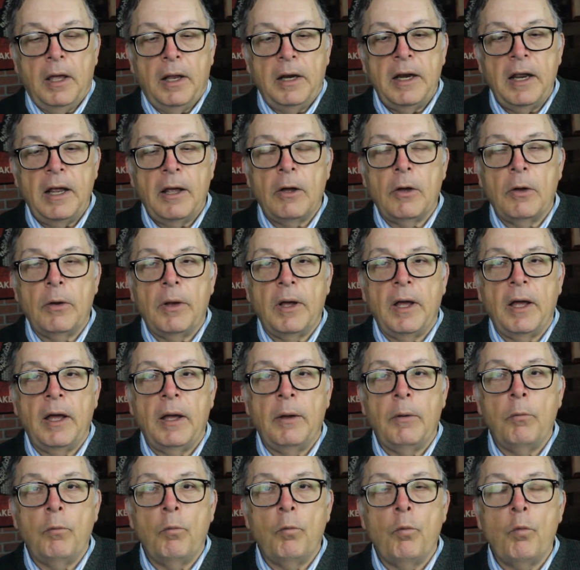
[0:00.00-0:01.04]

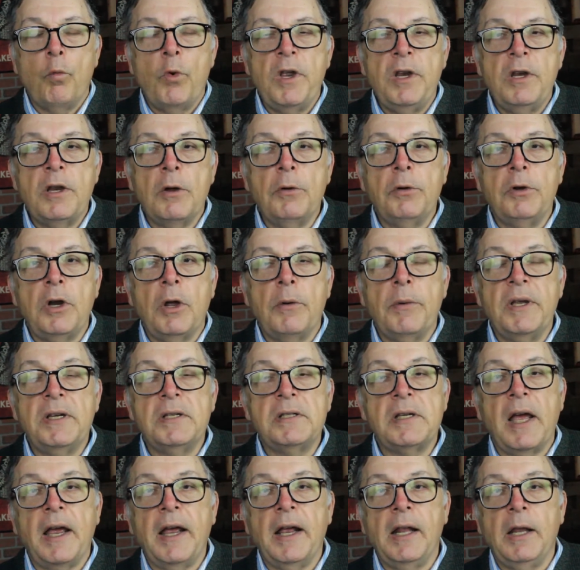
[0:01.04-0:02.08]
Now, we don't know
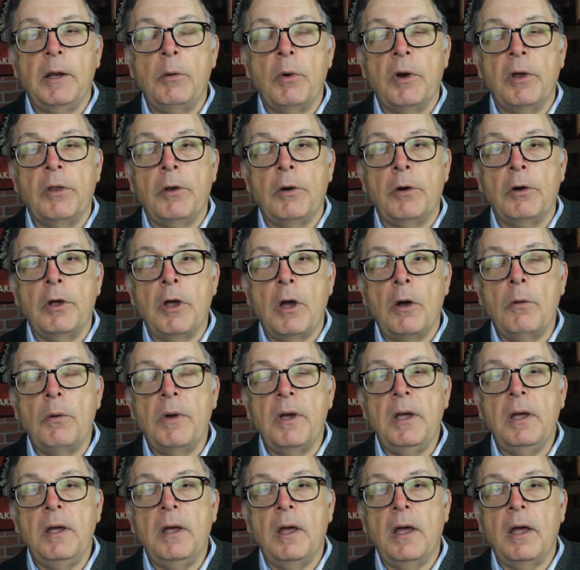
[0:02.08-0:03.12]
exactly where they're
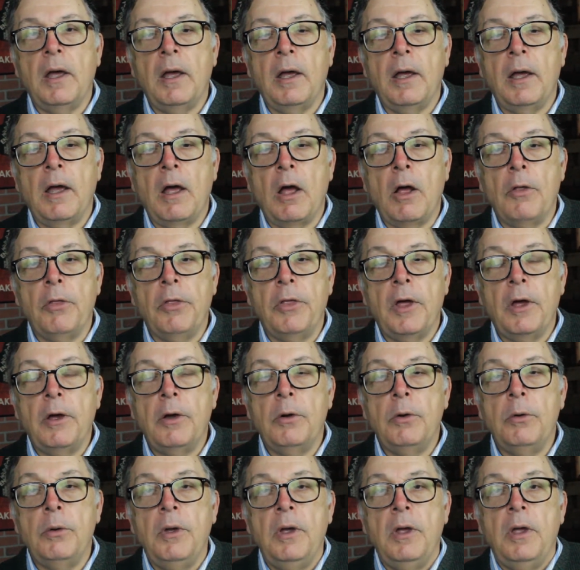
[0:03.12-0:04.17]
going,
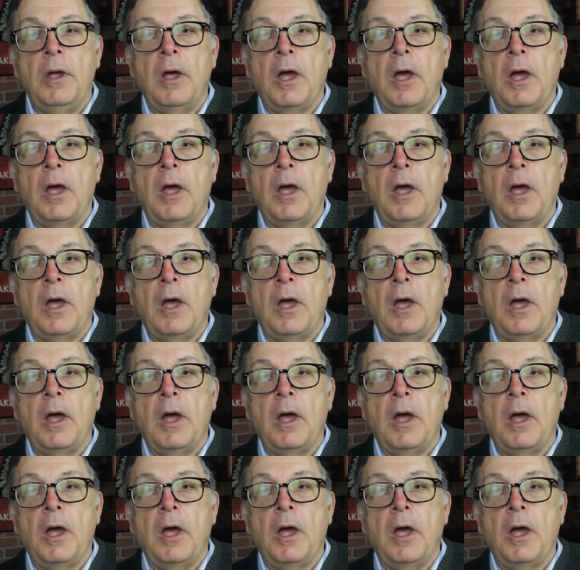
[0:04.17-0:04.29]
although